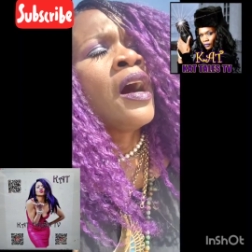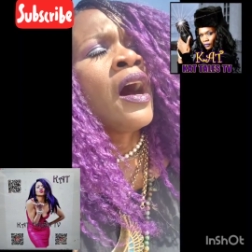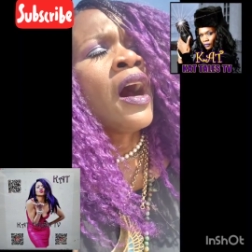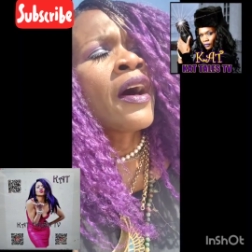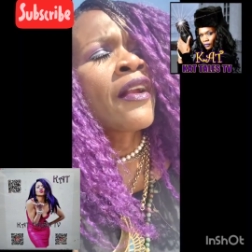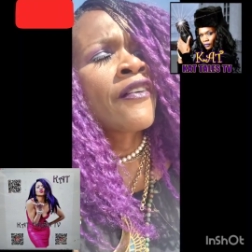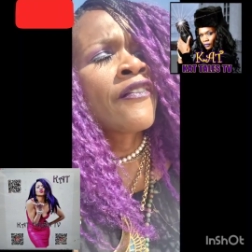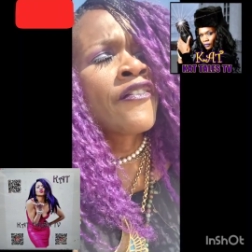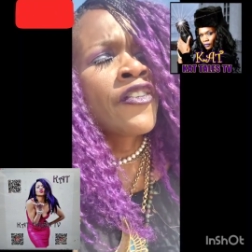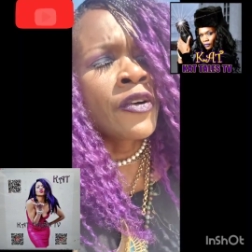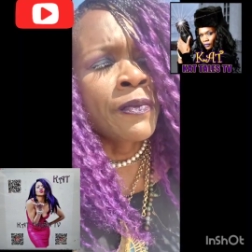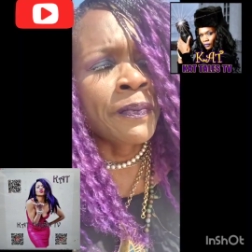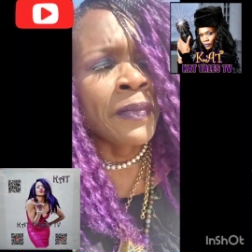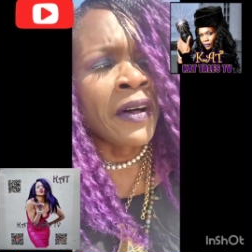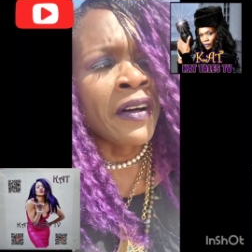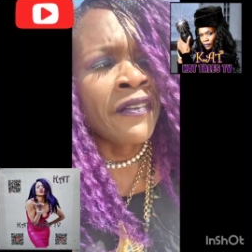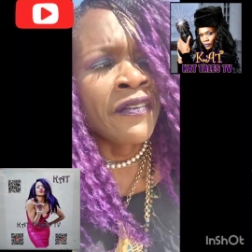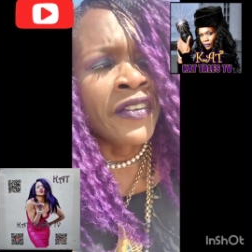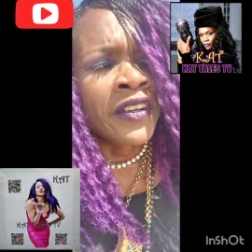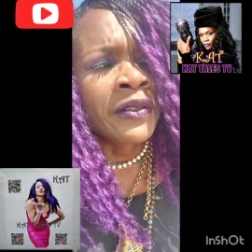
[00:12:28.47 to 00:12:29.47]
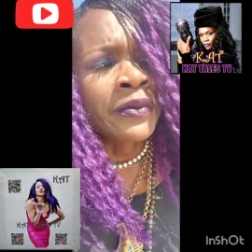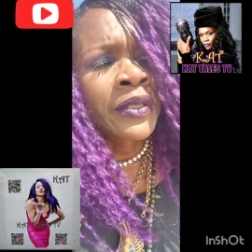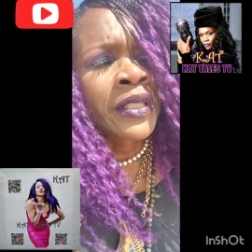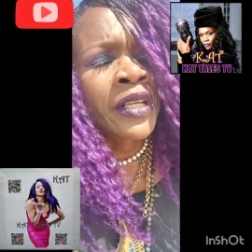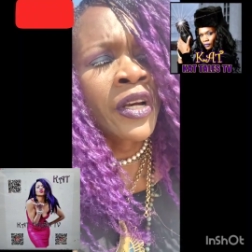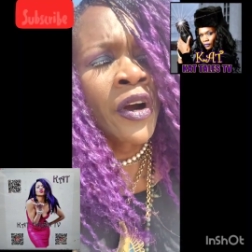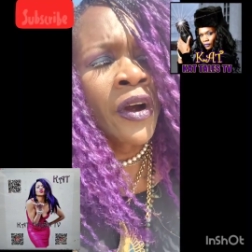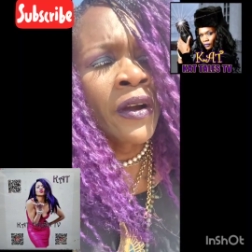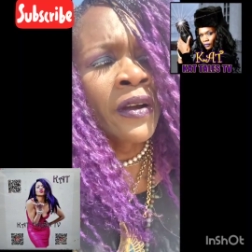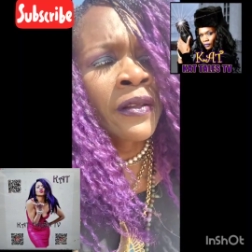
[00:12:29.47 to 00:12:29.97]
on a football field
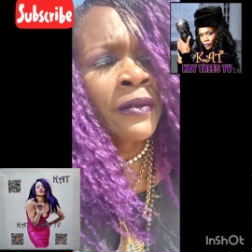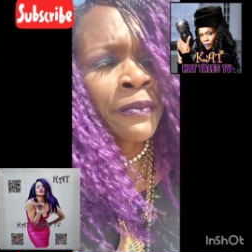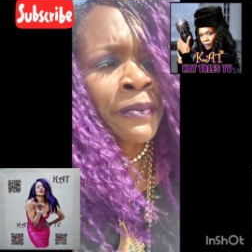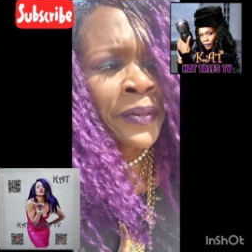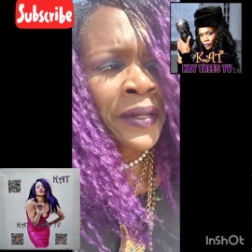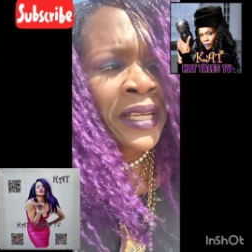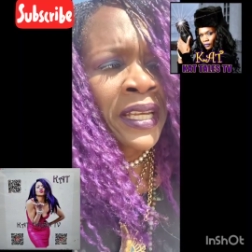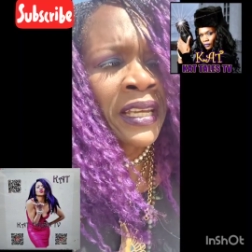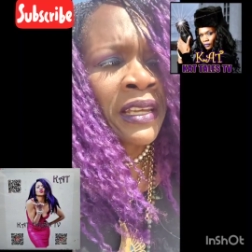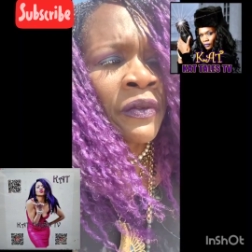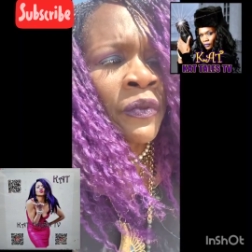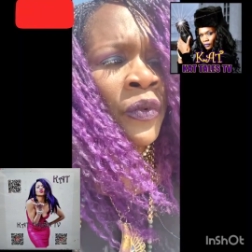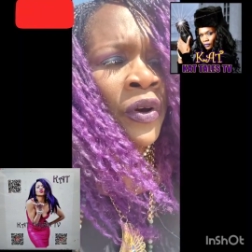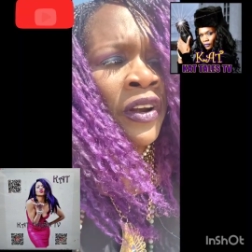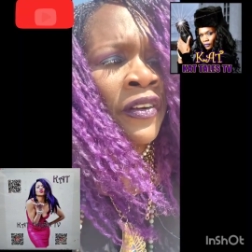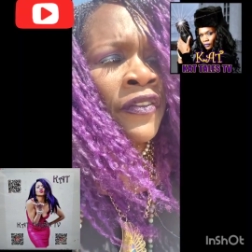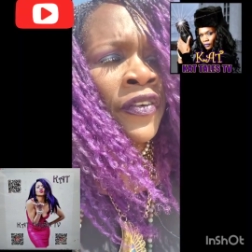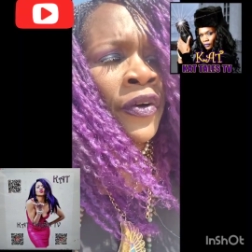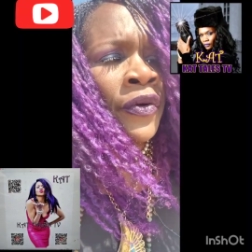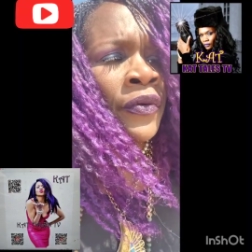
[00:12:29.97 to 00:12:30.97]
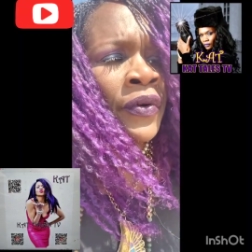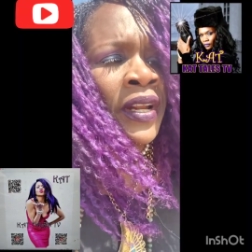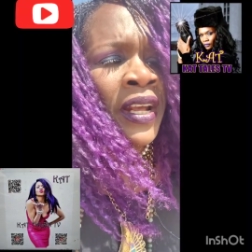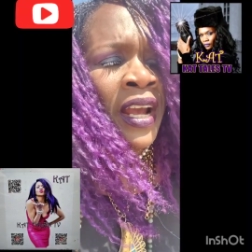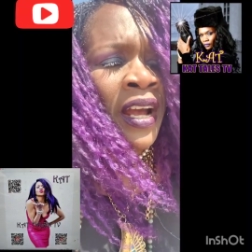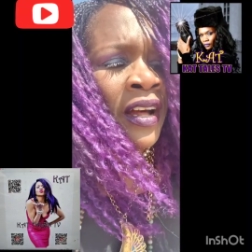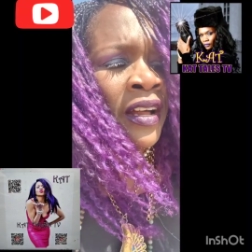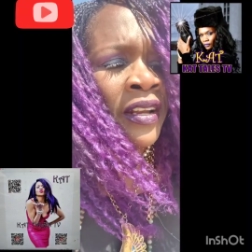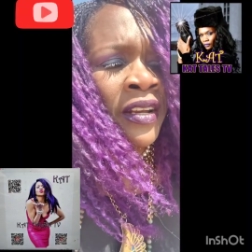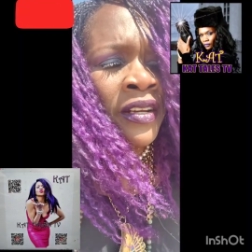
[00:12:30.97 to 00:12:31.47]
with Cardi B in one of her
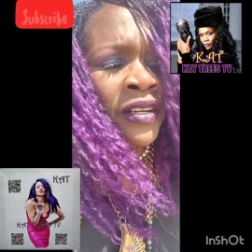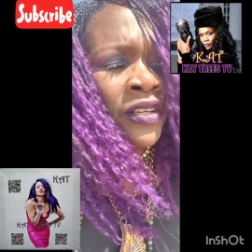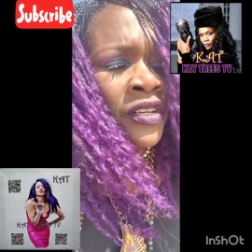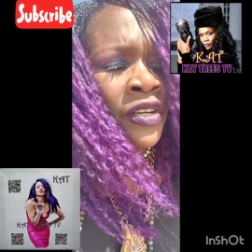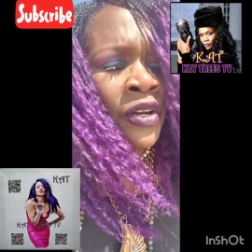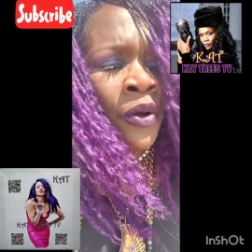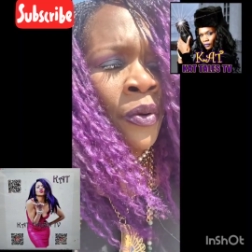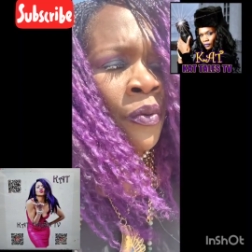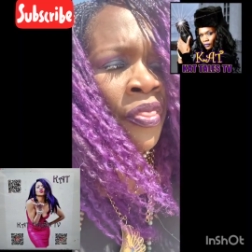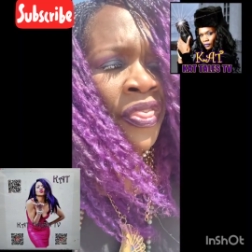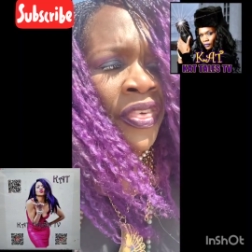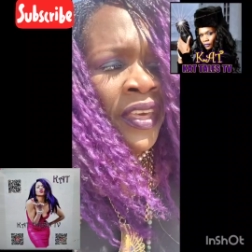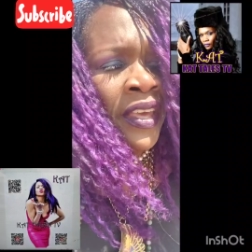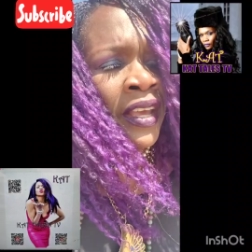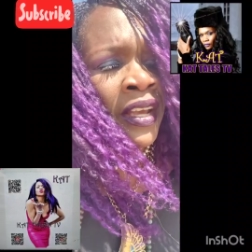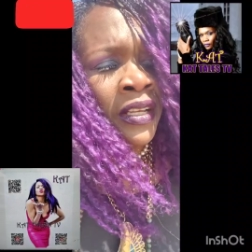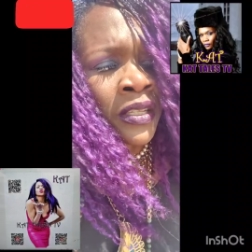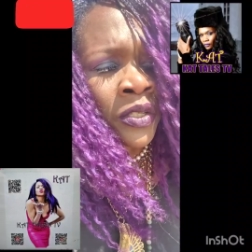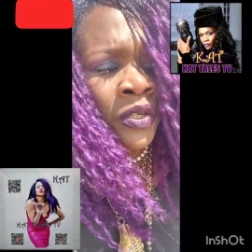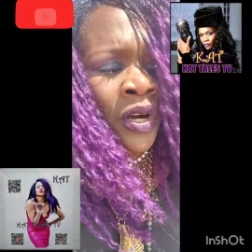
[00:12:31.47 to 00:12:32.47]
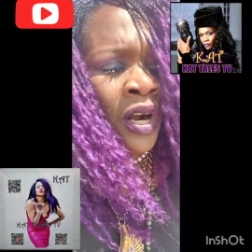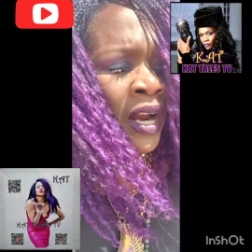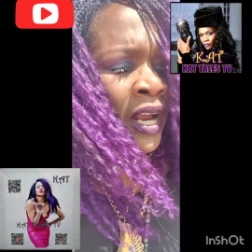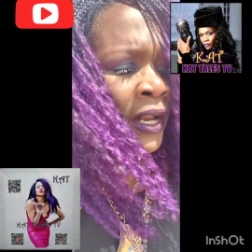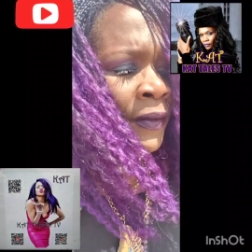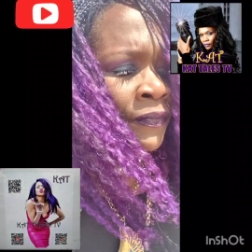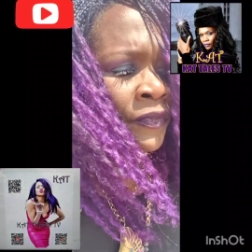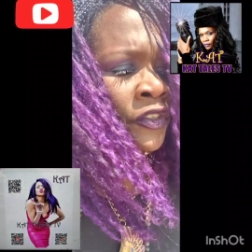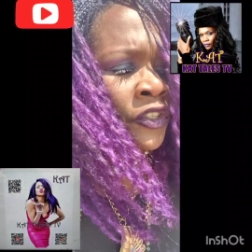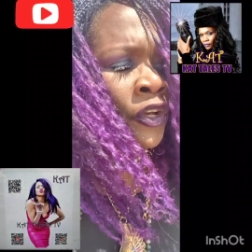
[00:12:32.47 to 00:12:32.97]
reality show things, right?